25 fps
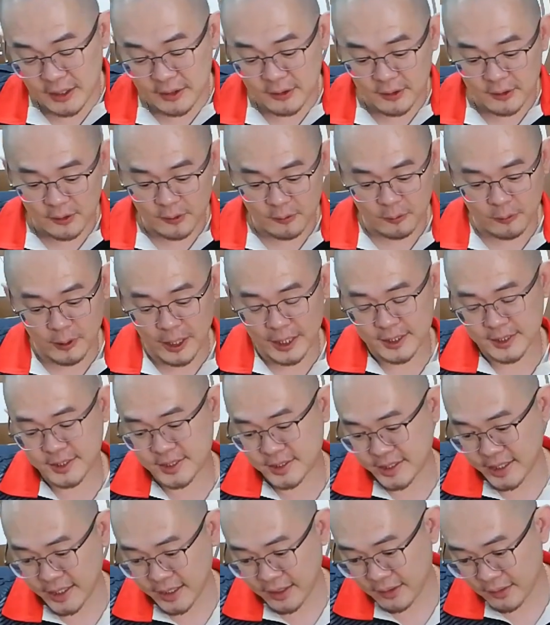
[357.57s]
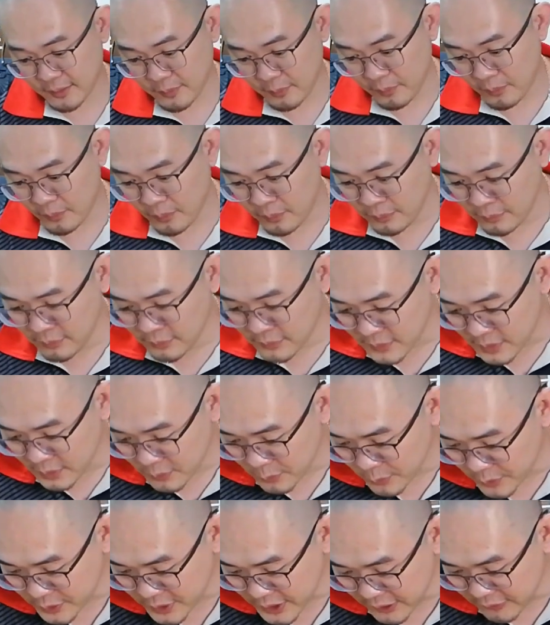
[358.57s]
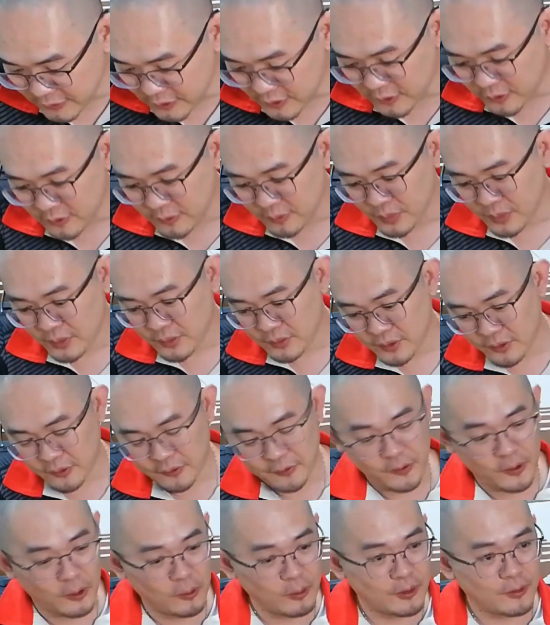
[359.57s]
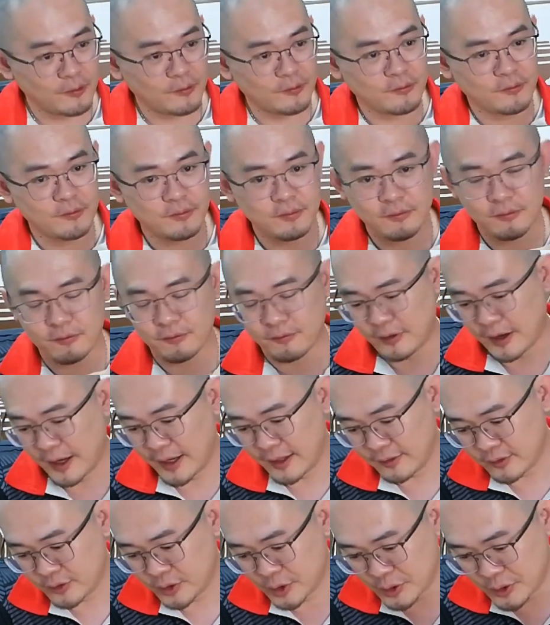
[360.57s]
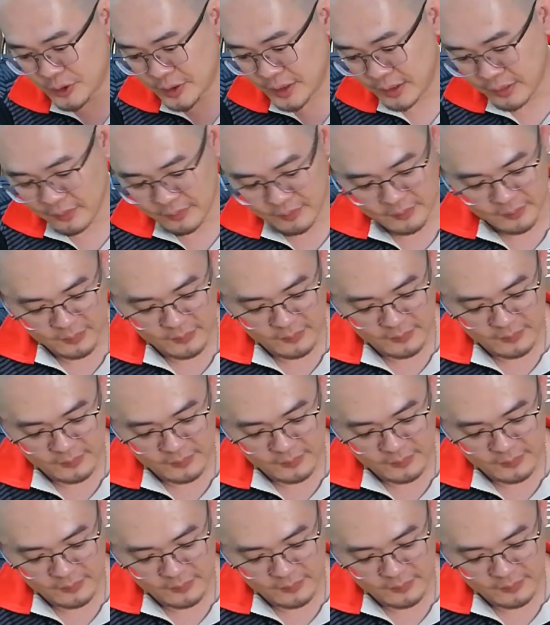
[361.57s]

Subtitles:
the right stick will give you the forward fine turning.